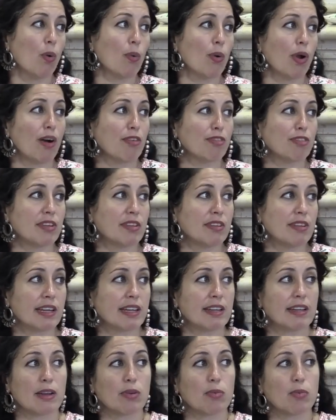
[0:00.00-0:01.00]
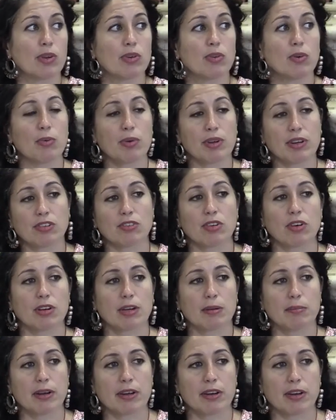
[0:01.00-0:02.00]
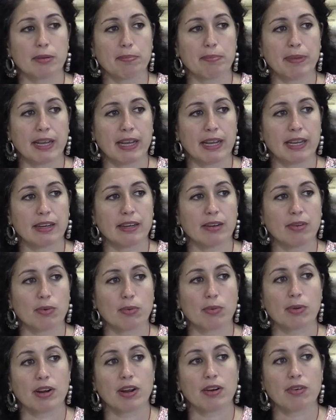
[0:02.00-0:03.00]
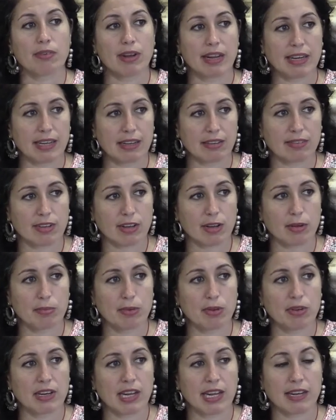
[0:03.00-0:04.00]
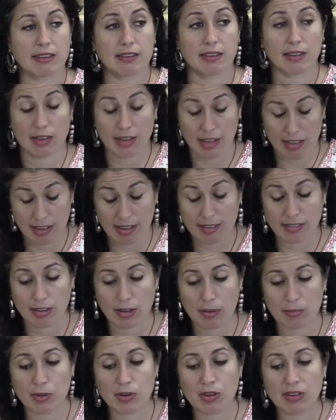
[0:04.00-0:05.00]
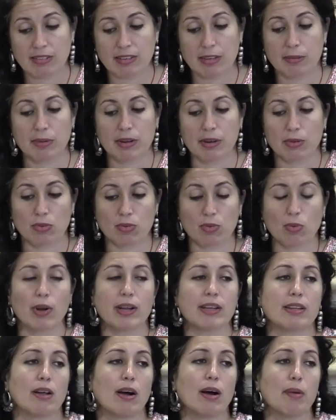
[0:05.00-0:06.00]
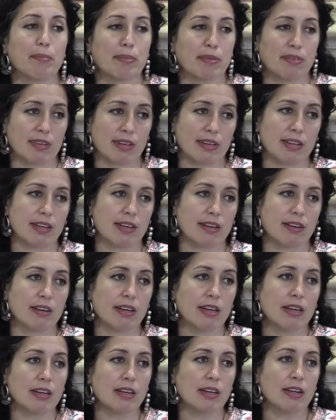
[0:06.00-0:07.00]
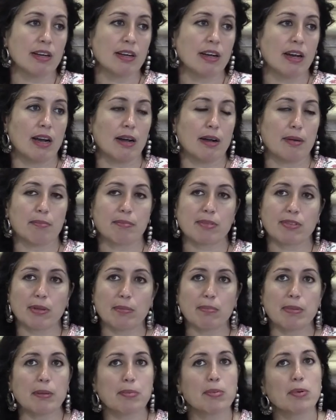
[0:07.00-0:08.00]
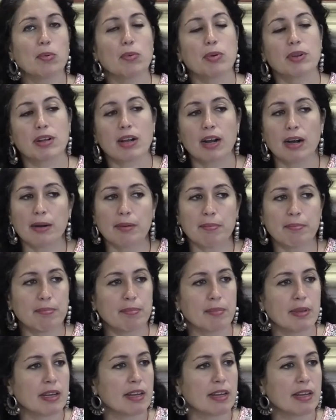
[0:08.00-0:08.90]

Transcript: we often think that we don't want to talk about our pain, and we're not ready as a community, as a community. But it was quite the opposite there. Um, some people would come